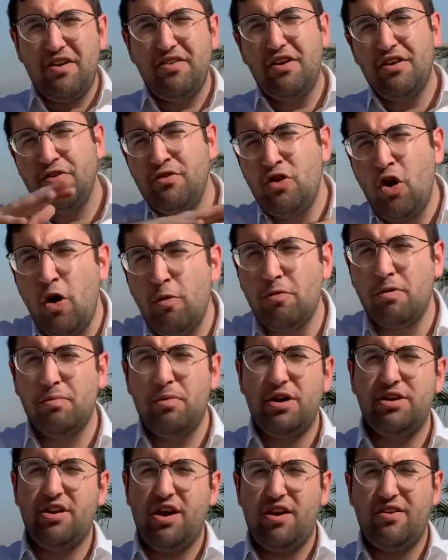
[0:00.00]
No more
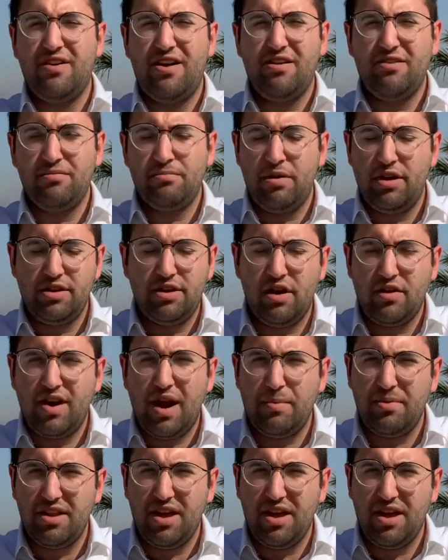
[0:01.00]
Maidar Rabbi